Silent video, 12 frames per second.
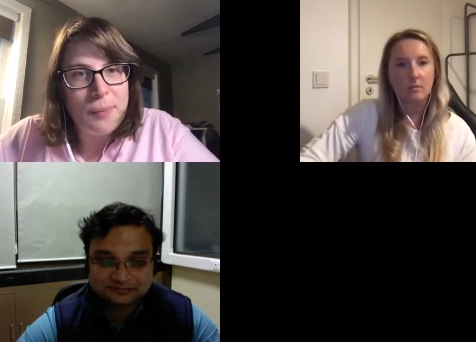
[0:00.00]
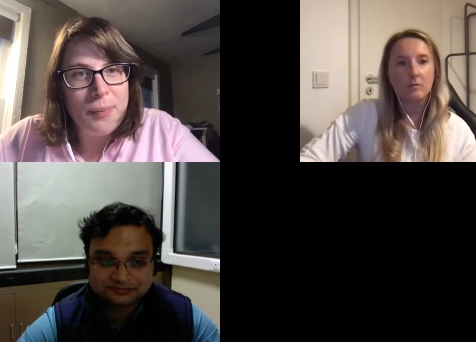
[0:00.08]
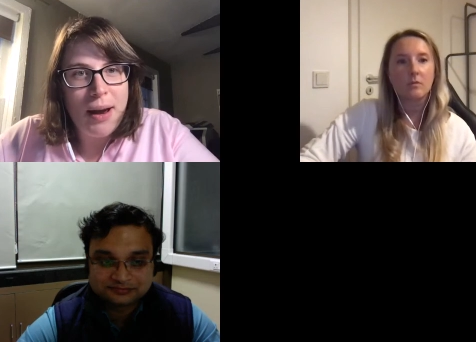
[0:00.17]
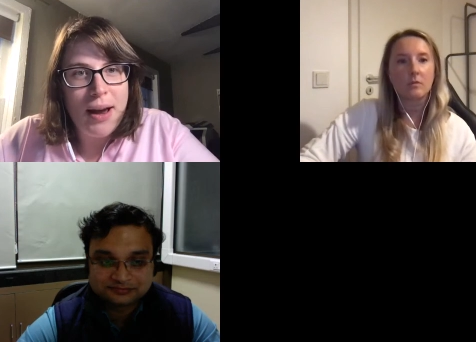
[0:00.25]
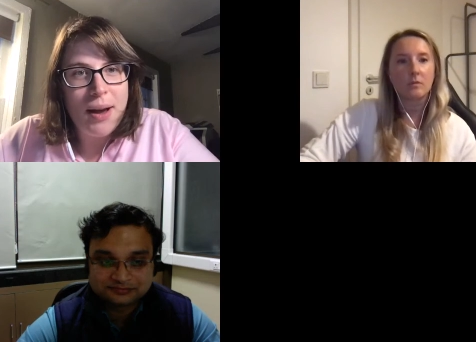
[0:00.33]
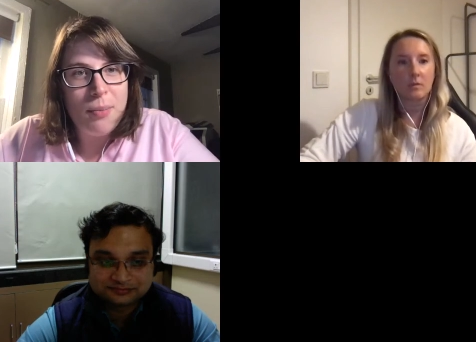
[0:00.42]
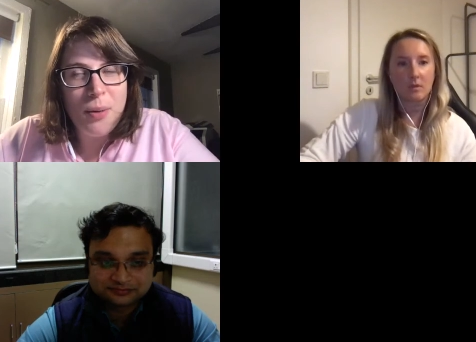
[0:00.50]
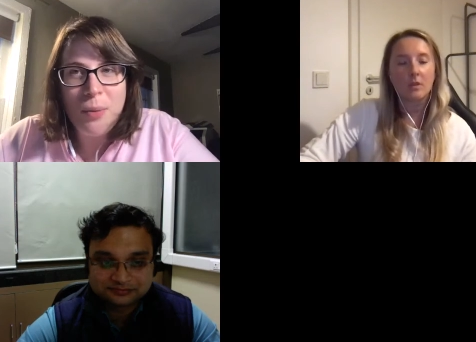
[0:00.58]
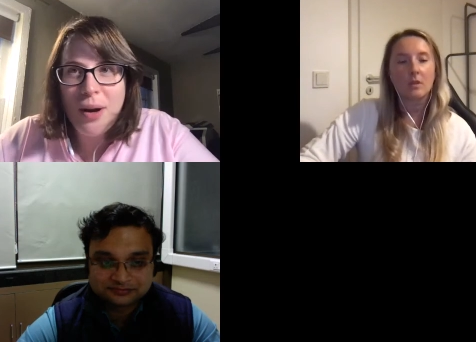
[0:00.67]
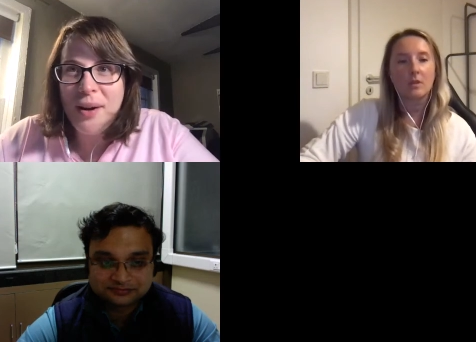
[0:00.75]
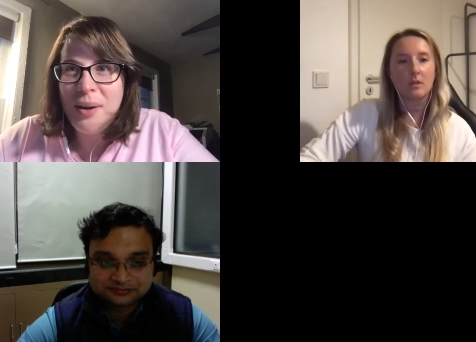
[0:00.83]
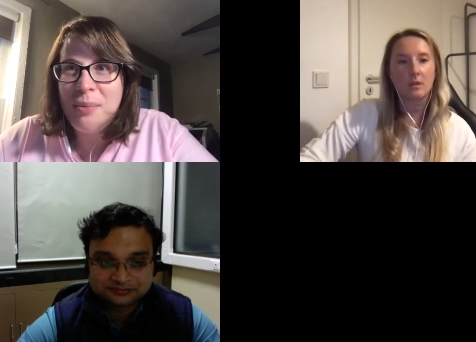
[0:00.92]
Speaker 1: I
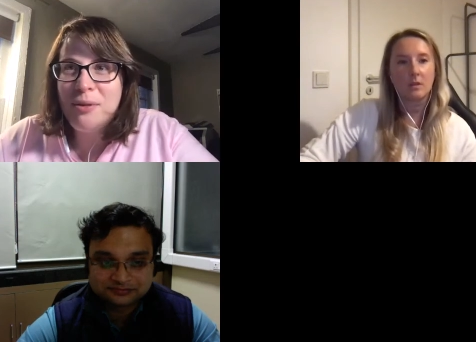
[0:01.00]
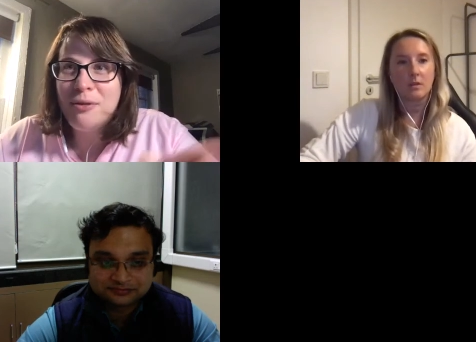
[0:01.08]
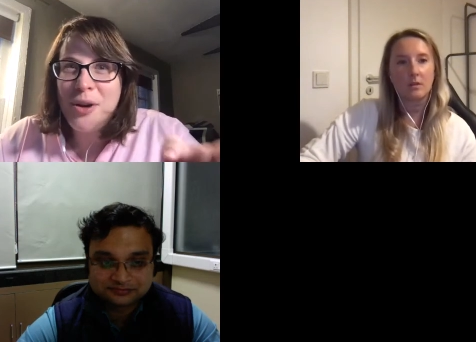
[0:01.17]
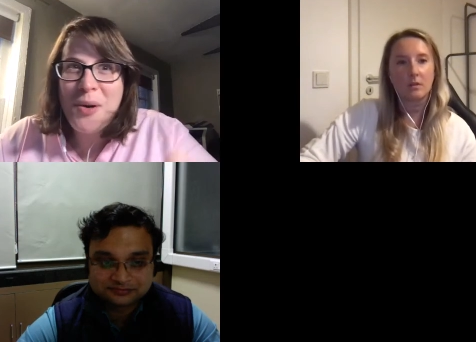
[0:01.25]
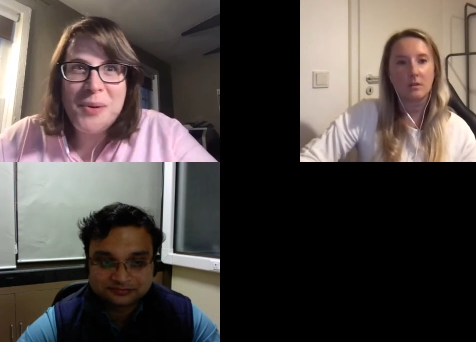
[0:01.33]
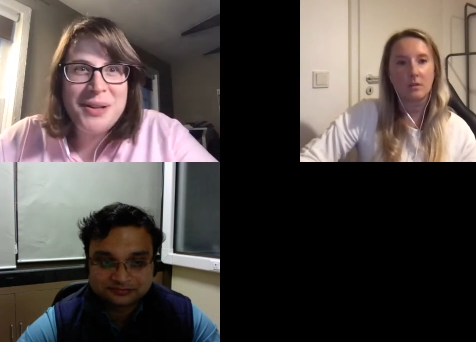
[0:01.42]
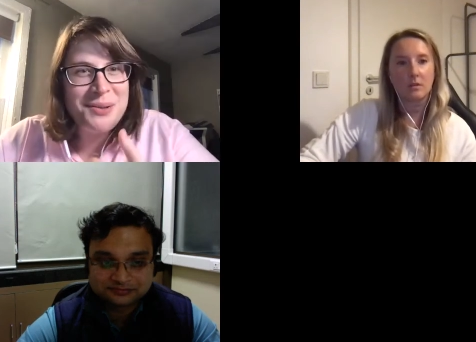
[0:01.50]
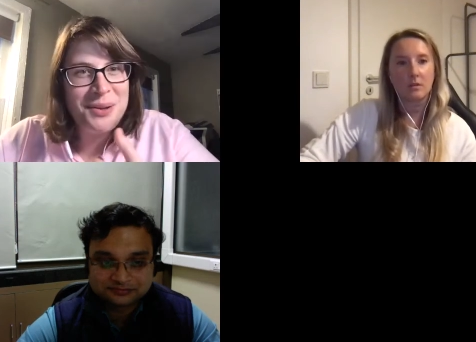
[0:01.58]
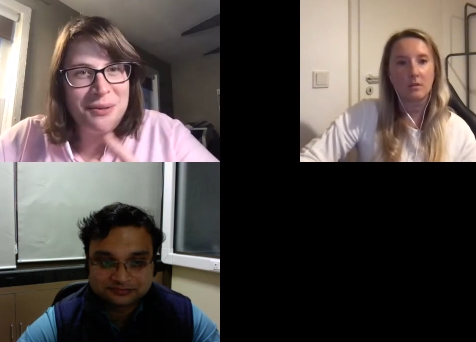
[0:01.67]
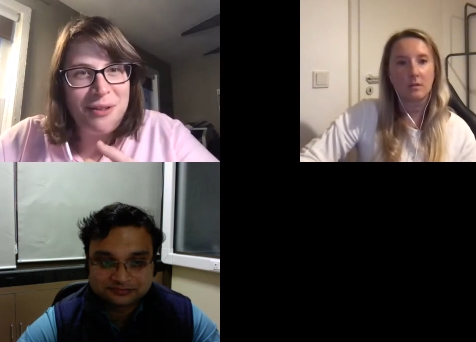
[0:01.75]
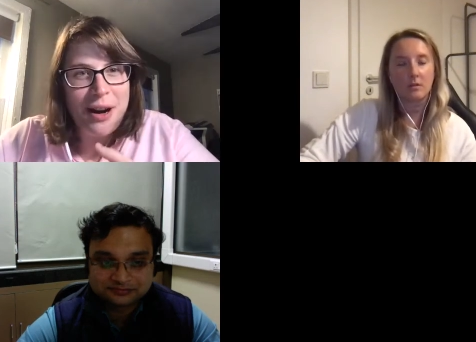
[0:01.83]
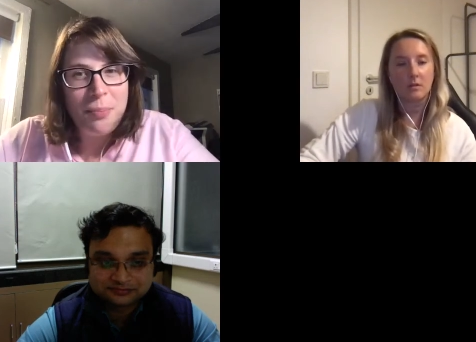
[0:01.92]
want to, before we sort
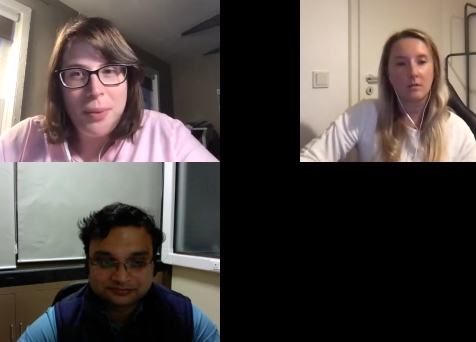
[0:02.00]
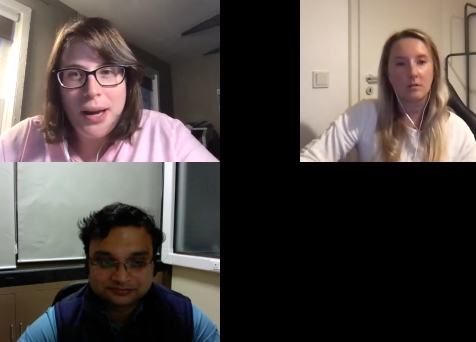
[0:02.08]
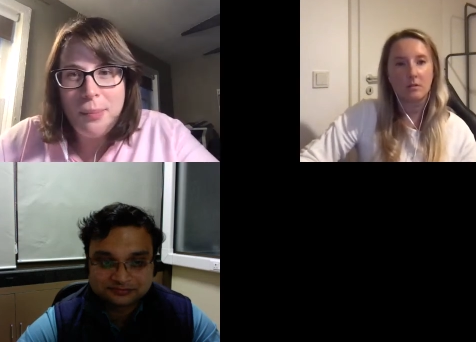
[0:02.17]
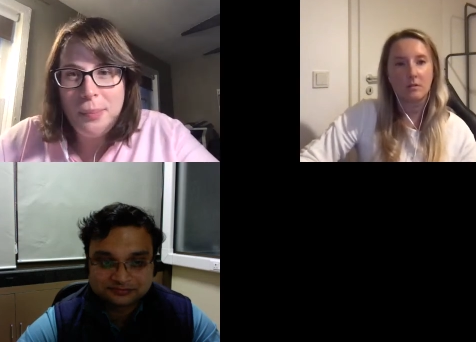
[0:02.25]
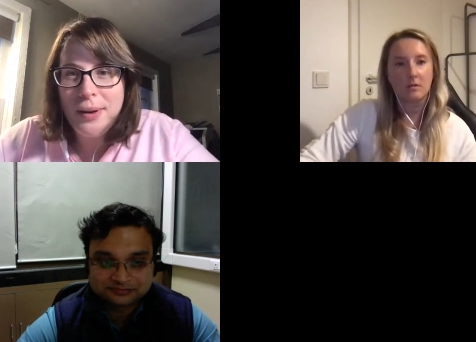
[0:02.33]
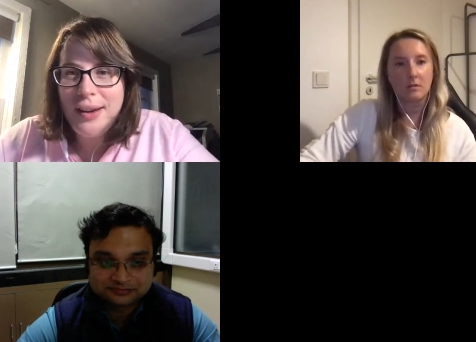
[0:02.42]
of wrap up,